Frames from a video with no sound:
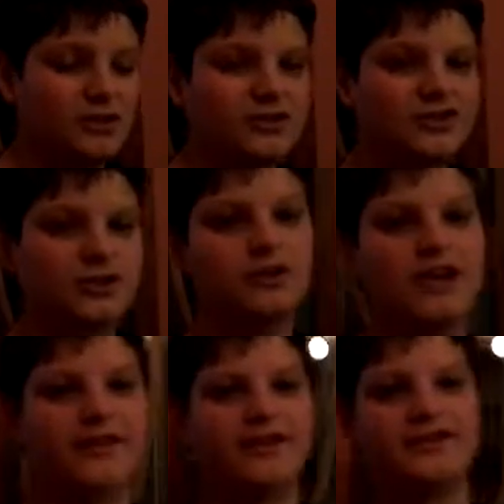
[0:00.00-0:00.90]
So
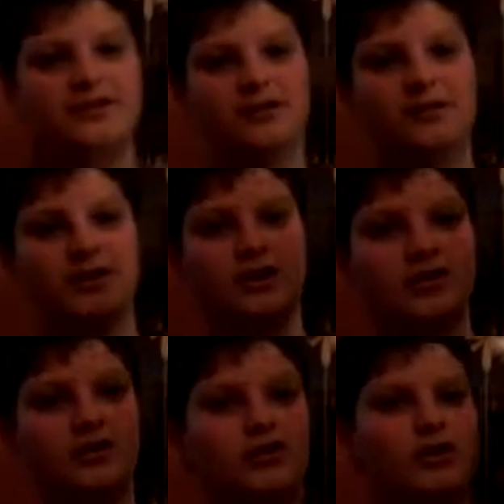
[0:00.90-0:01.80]
yeah, that's uh, my
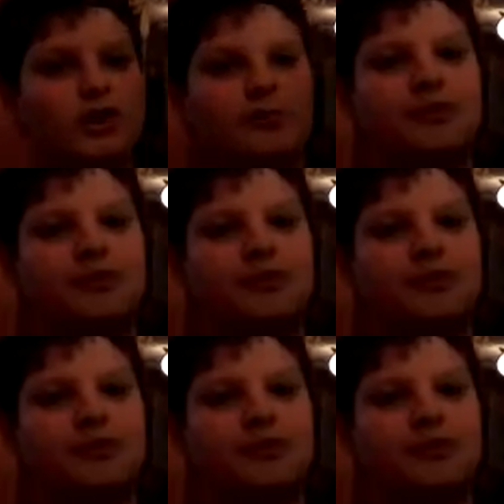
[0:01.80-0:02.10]
Audrey 2. I'll